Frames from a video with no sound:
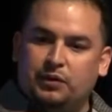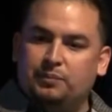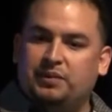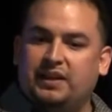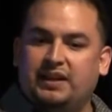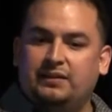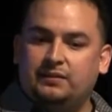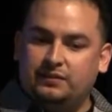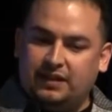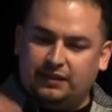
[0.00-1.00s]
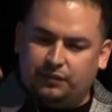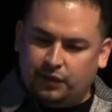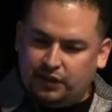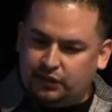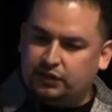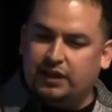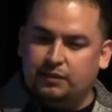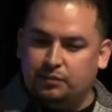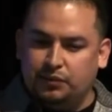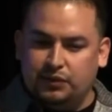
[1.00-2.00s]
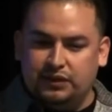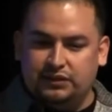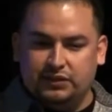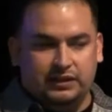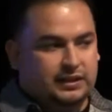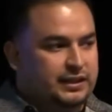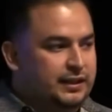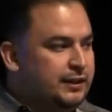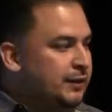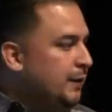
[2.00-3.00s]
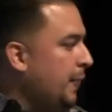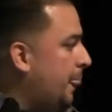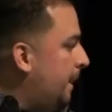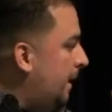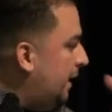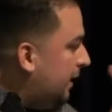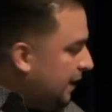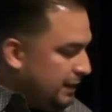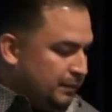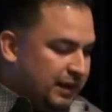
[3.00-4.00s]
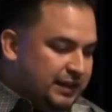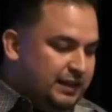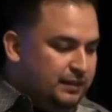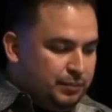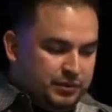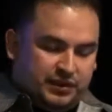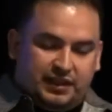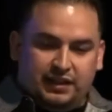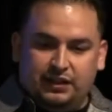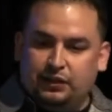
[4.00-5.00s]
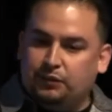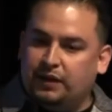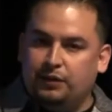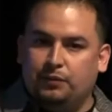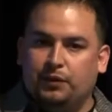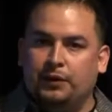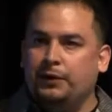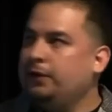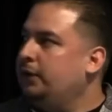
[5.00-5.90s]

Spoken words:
play, like for other state employees, and I kind of made it and presented it in a way where